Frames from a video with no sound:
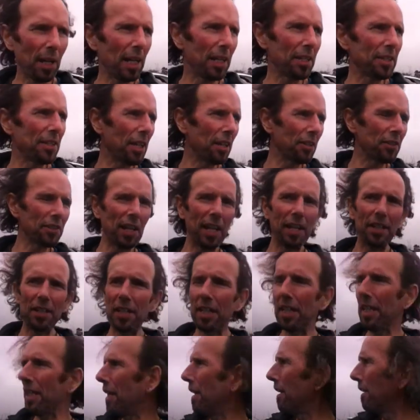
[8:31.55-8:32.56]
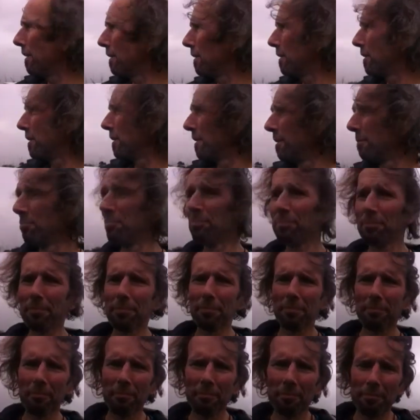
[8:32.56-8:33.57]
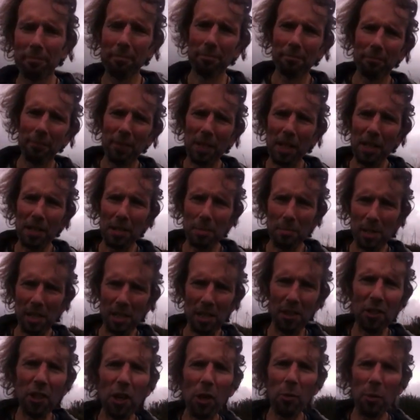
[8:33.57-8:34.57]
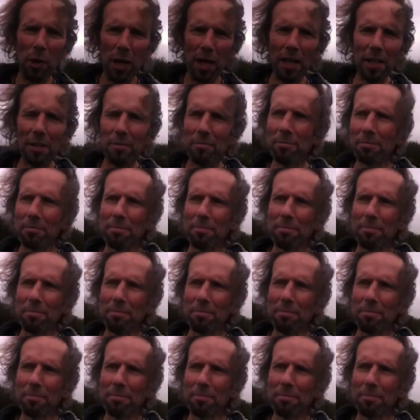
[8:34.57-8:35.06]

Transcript: it does end here in the middle of nowhere.